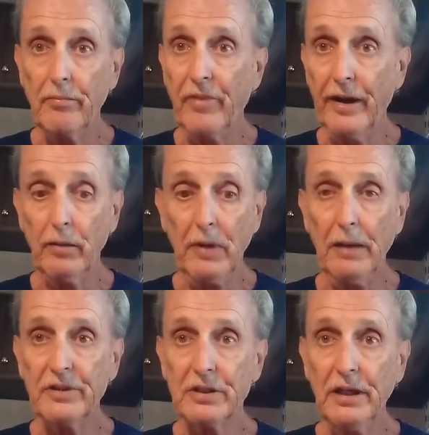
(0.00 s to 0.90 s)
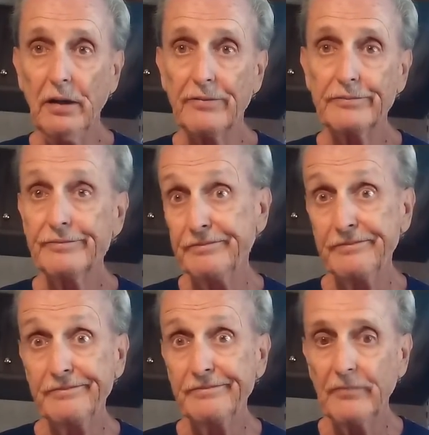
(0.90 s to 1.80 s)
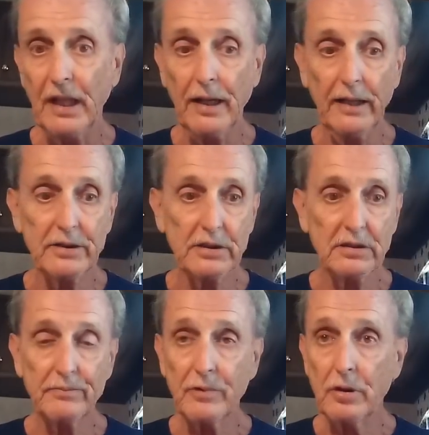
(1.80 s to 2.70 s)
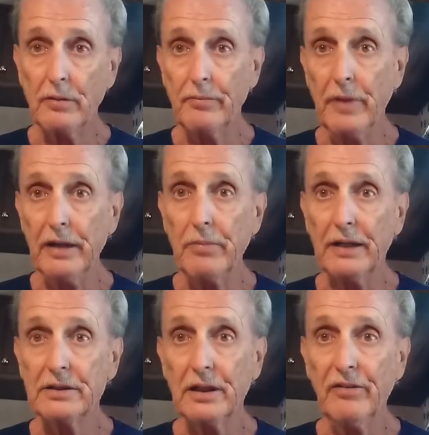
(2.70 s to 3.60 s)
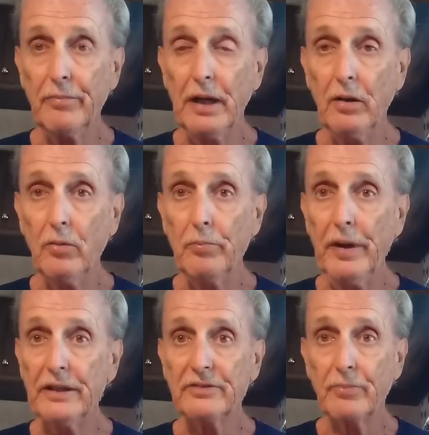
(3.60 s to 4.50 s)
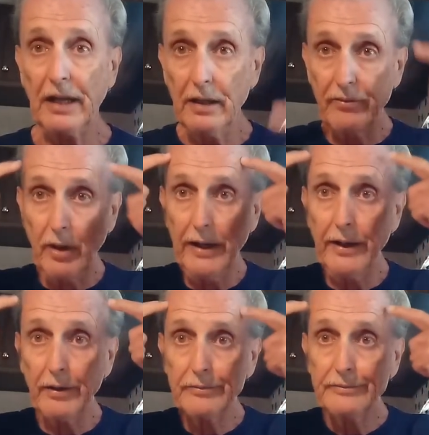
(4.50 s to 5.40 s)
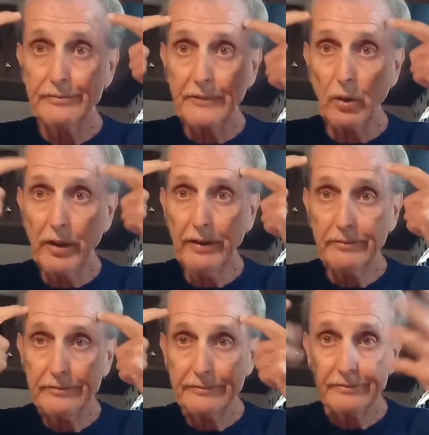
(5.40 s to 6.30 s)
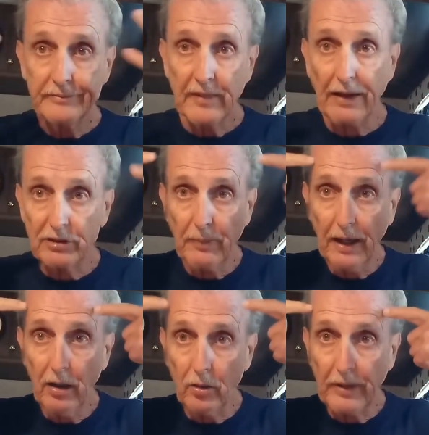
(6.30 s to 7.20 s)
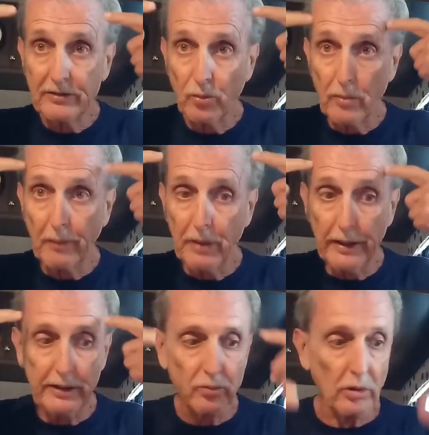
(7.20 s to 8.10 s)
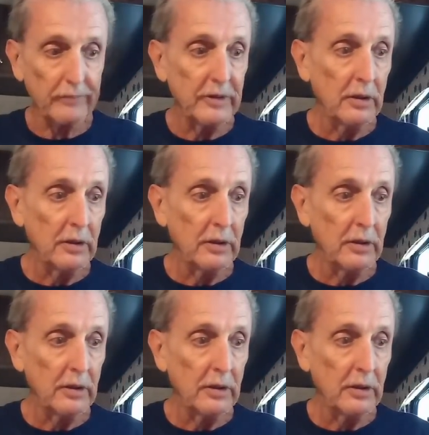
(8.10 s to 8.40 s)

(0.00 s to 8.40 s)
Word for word: there by myself, and I just made myself my own best. I lived right here, okay? That was my home. That was where my buddies were.